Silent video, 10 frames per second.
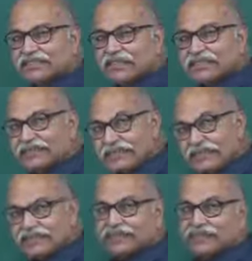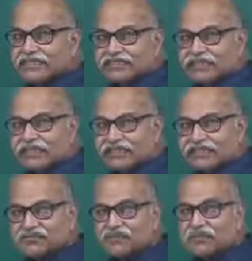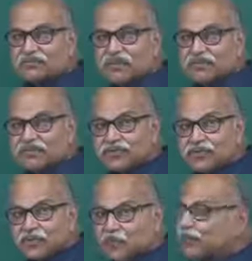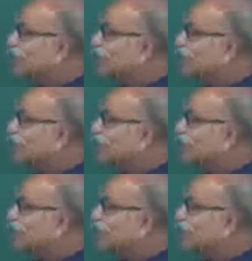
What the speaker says: I change the symbol, this 1 becomes 2,